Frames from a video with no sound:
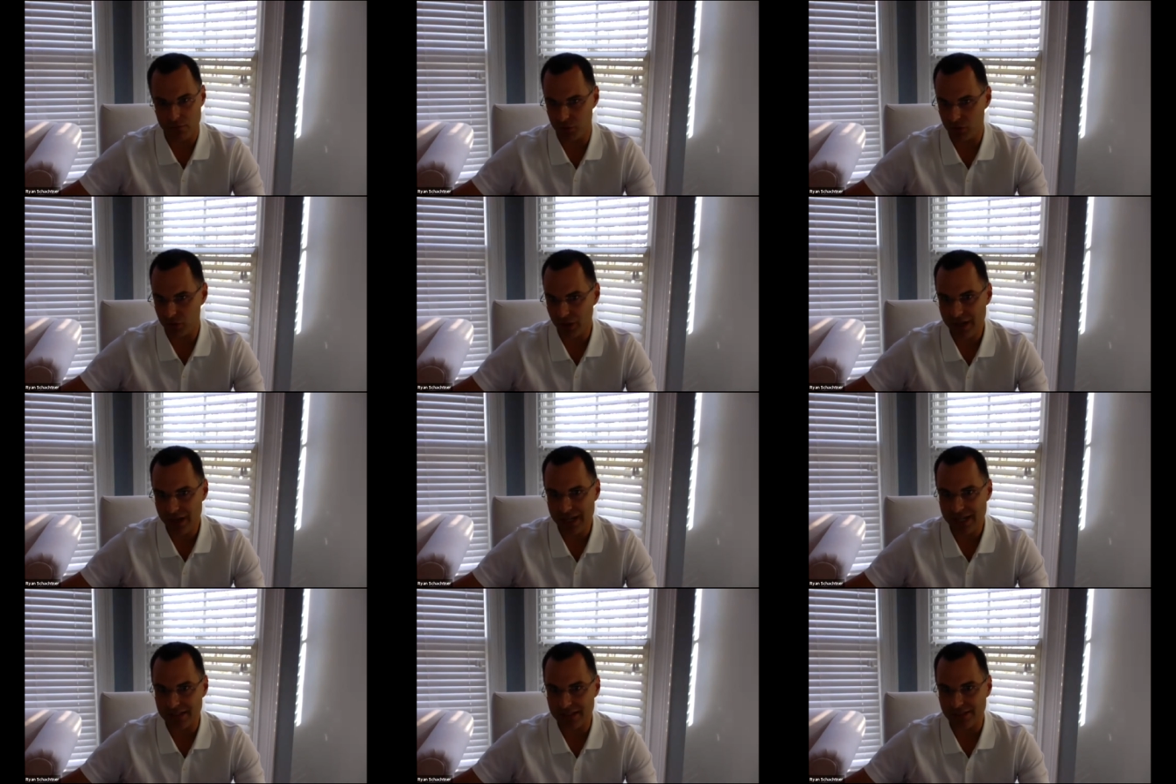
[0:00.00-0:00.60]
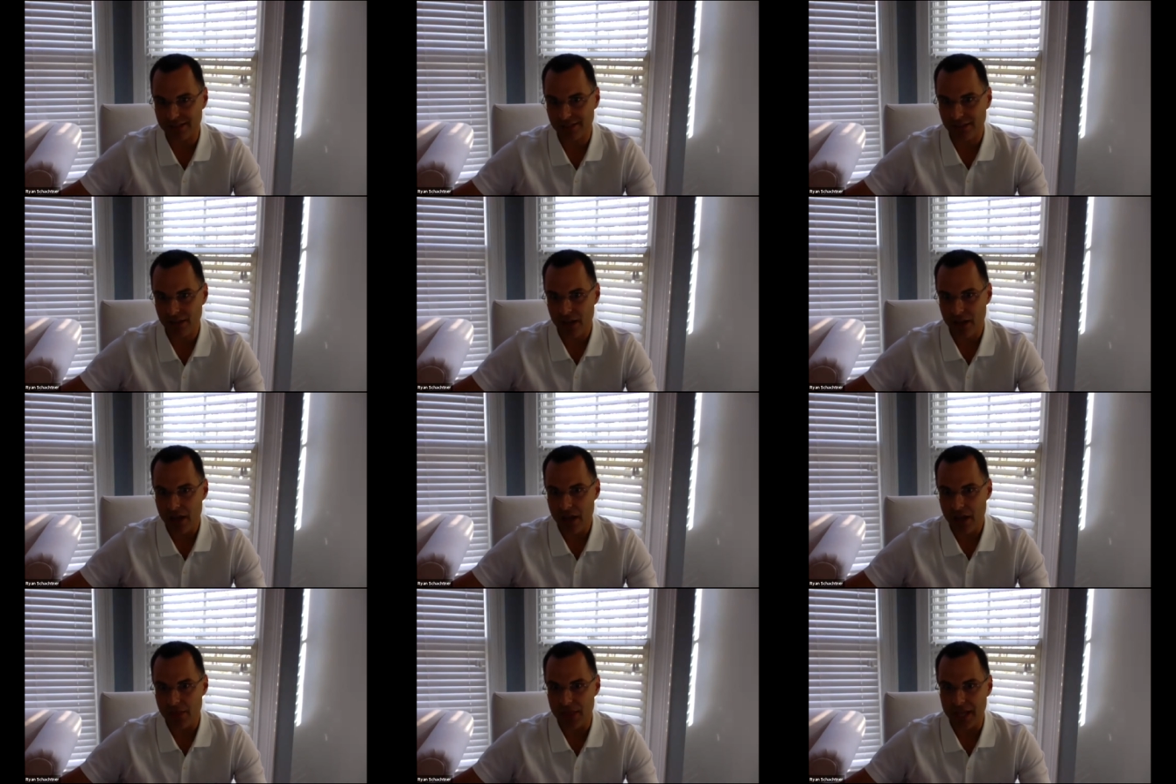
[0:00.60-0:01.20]
place
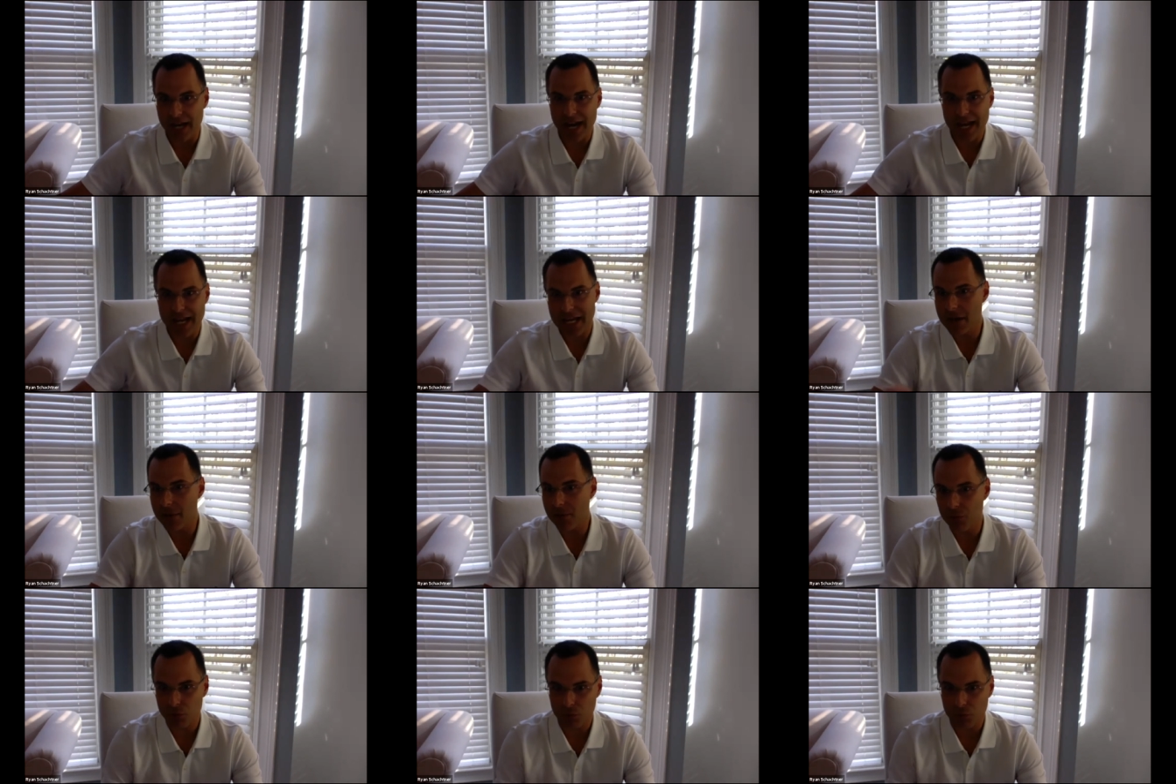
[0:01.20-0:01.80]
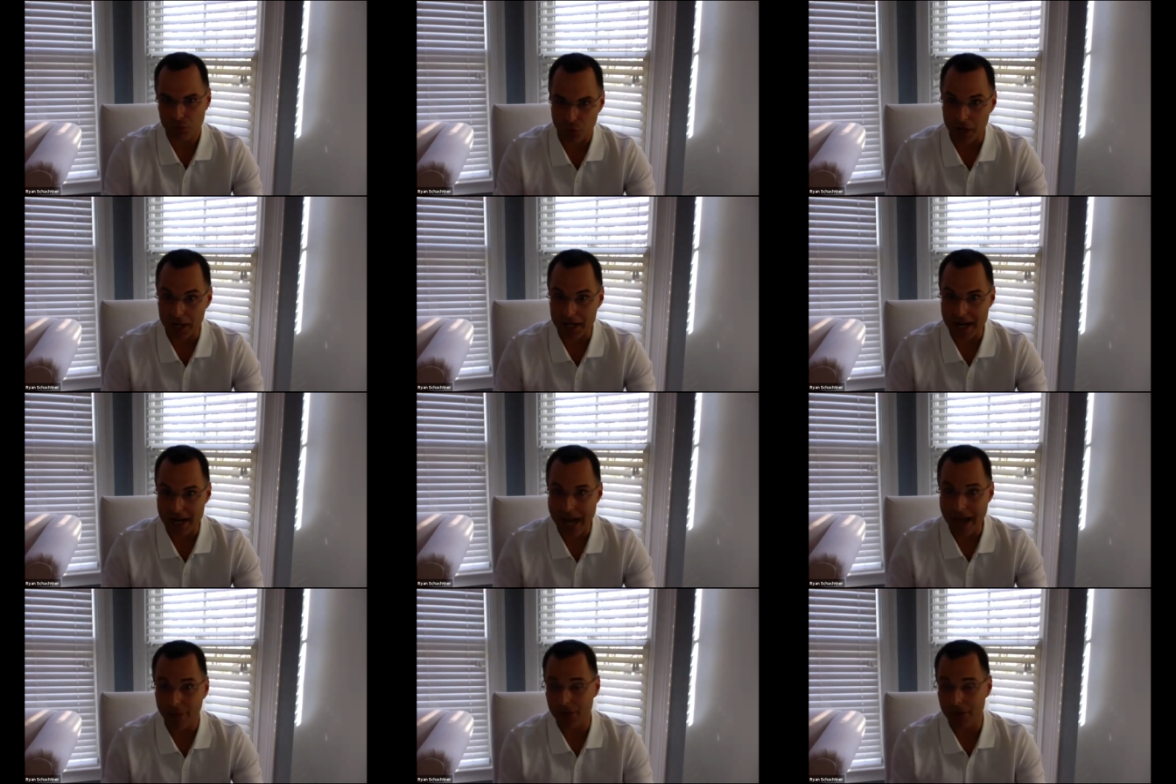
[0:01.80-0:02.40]
than I am right
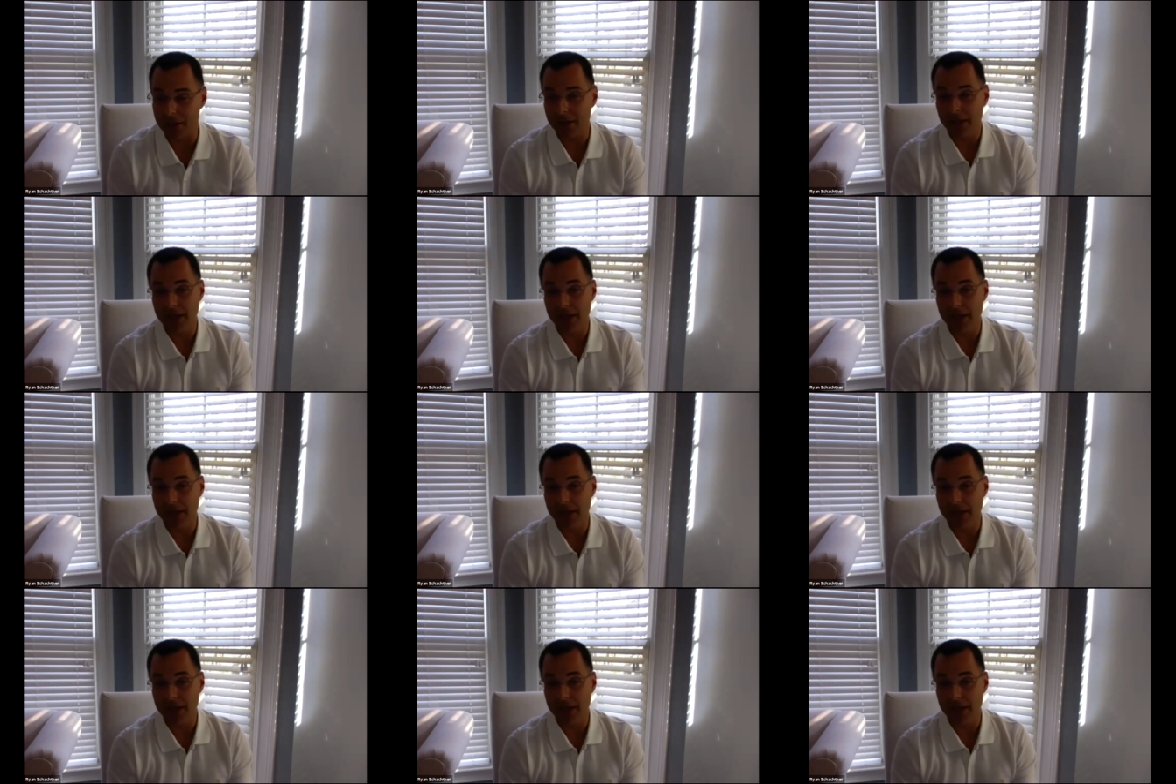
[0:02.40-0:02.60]
now.